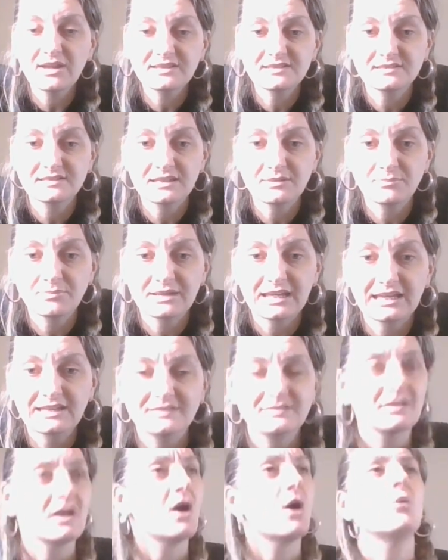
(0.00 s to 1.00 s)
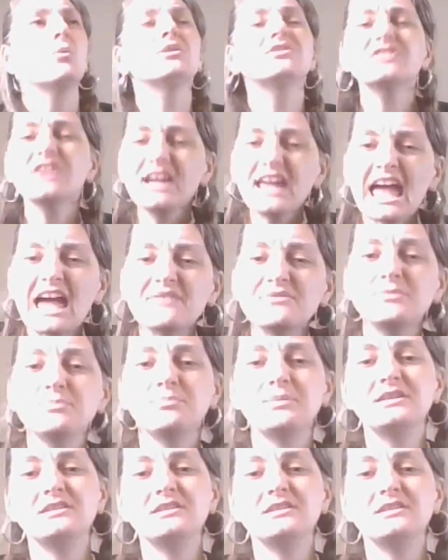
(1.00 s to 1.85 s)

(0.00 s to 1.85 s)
resting place, which I haven't